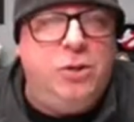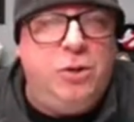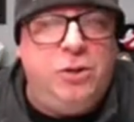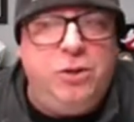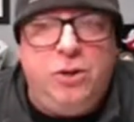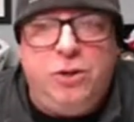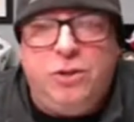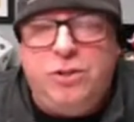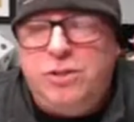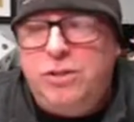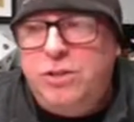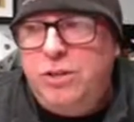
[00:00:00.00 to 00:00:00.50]

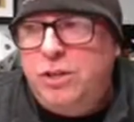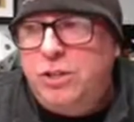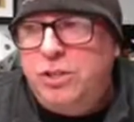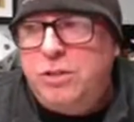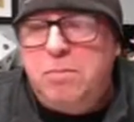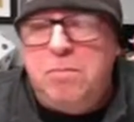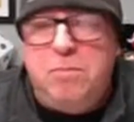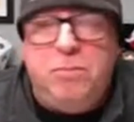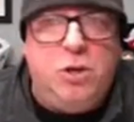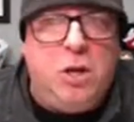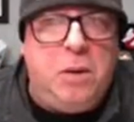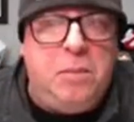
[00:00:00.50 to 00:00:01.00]
It's
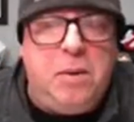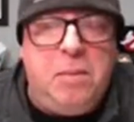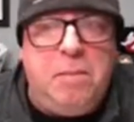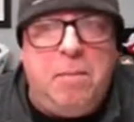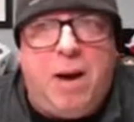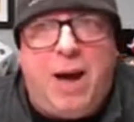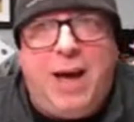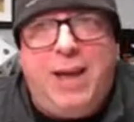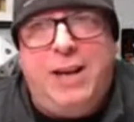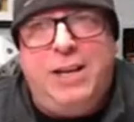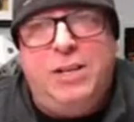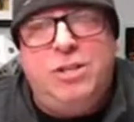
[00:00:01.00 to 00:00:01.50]
going to be
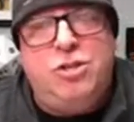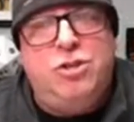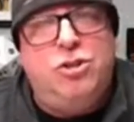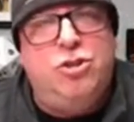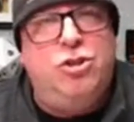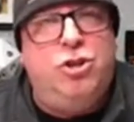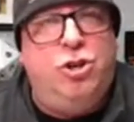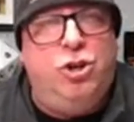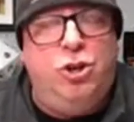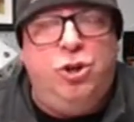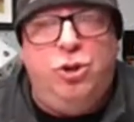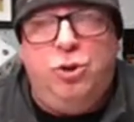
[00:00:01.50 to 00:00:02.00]

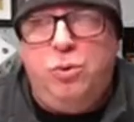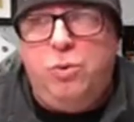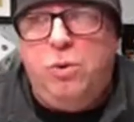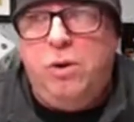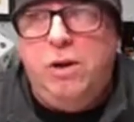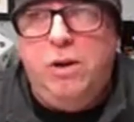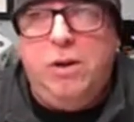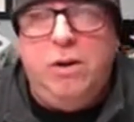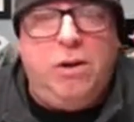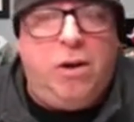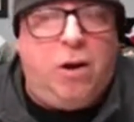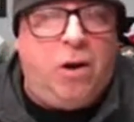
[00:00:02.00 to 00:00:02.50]
-2
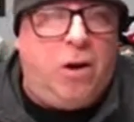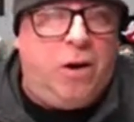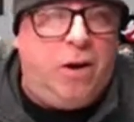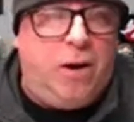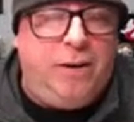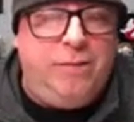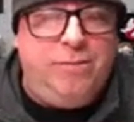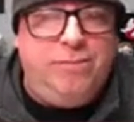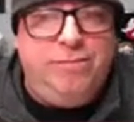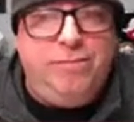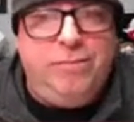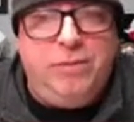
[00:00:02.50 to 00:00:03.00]

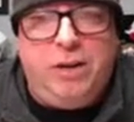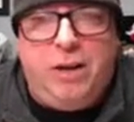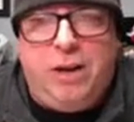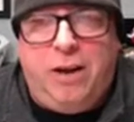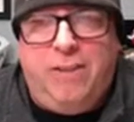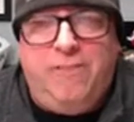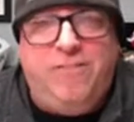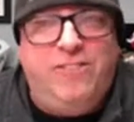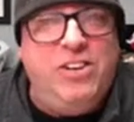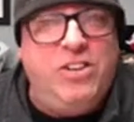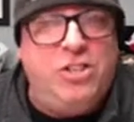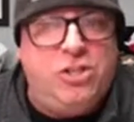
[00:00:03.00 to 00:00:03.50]
on
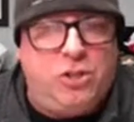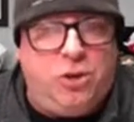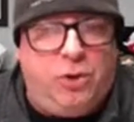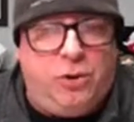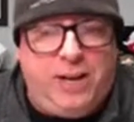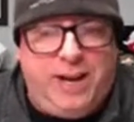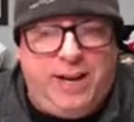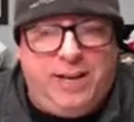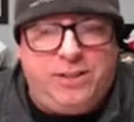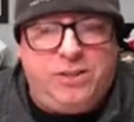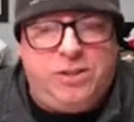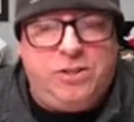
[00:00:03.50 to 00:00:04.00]
physical
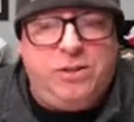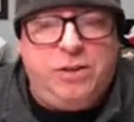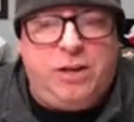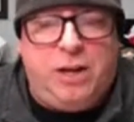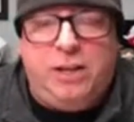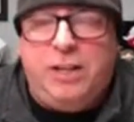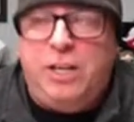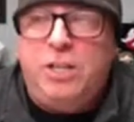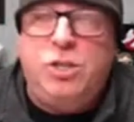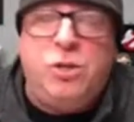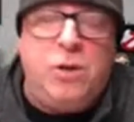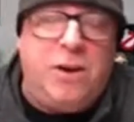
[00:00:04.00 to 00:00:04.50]
hits,
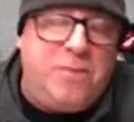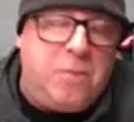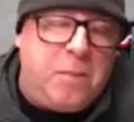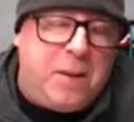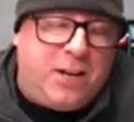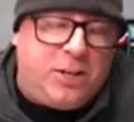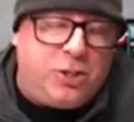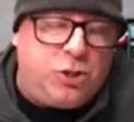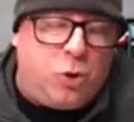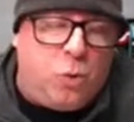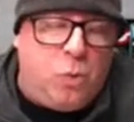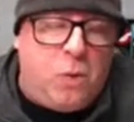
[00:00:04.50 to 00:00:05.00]
unless you have a
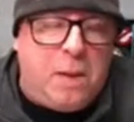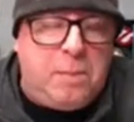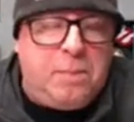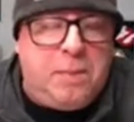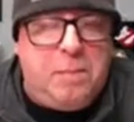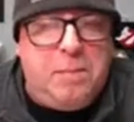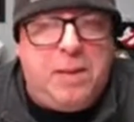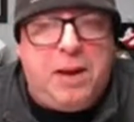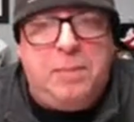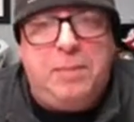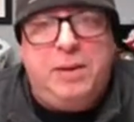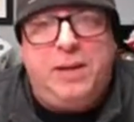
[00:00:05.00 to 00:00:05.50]
magical
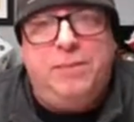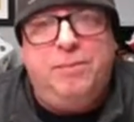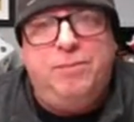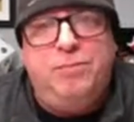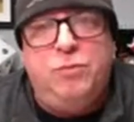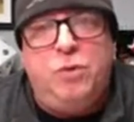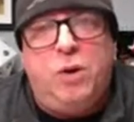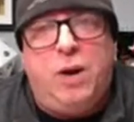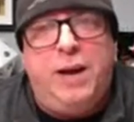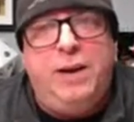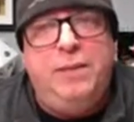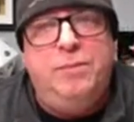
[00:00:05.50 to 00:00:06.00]
weapon, maybe.
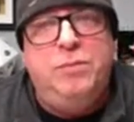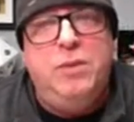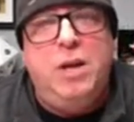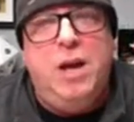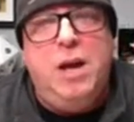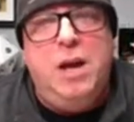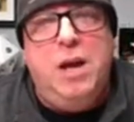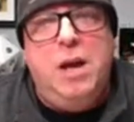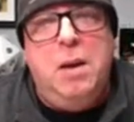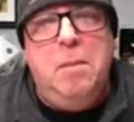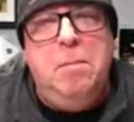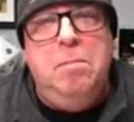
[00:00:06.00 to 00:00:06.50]
Right?
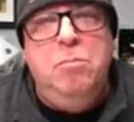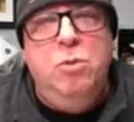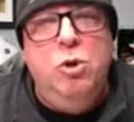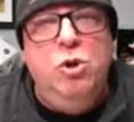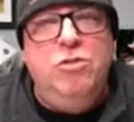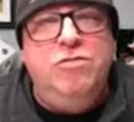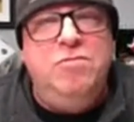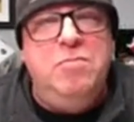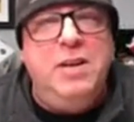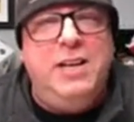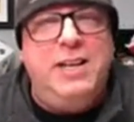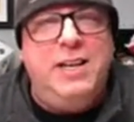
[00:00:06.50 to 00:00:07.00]

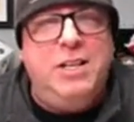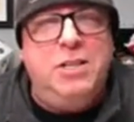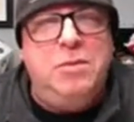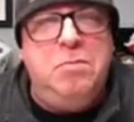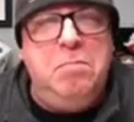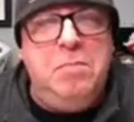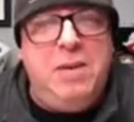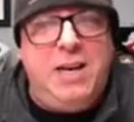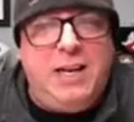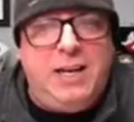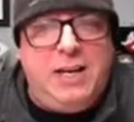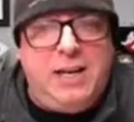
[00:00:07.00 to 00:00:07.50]
Movement is
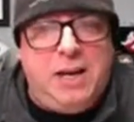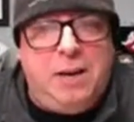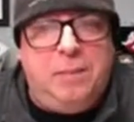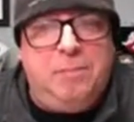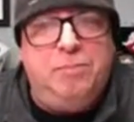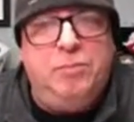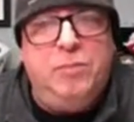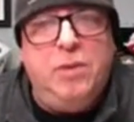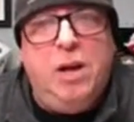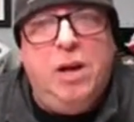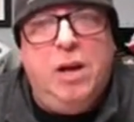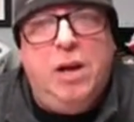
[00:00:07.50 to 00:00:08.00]
medium.